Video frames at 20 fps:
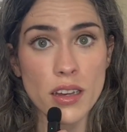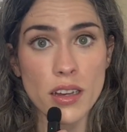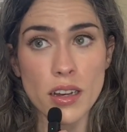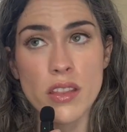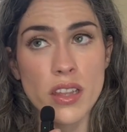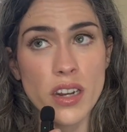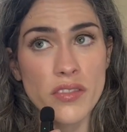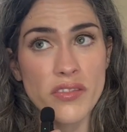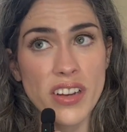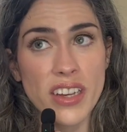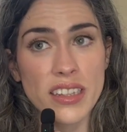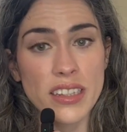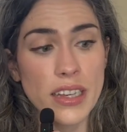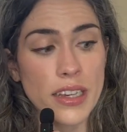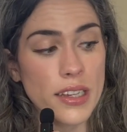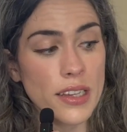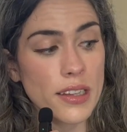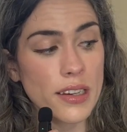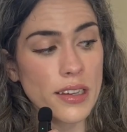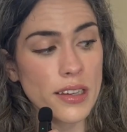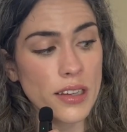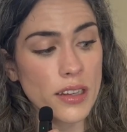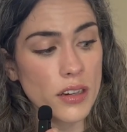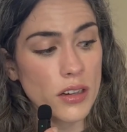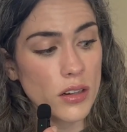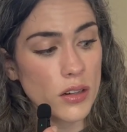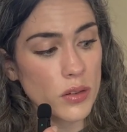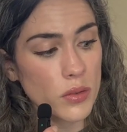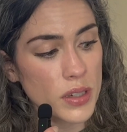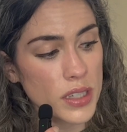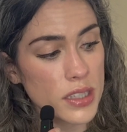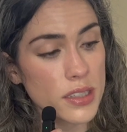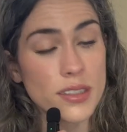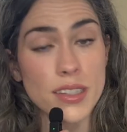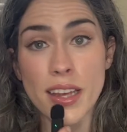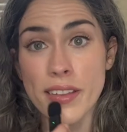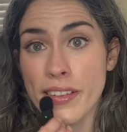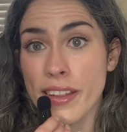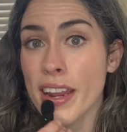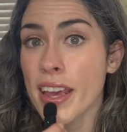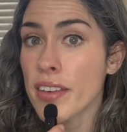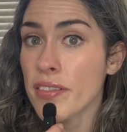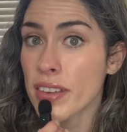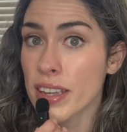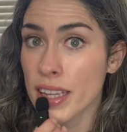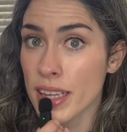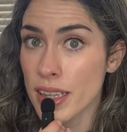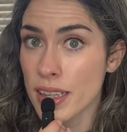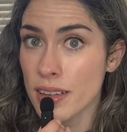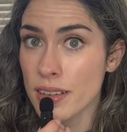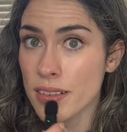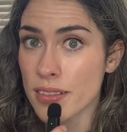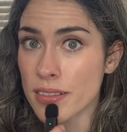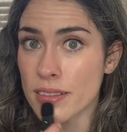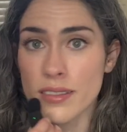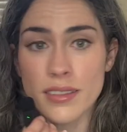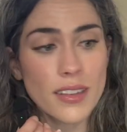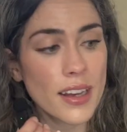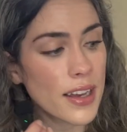And then if I like it, I can always, now that I have a Kindle,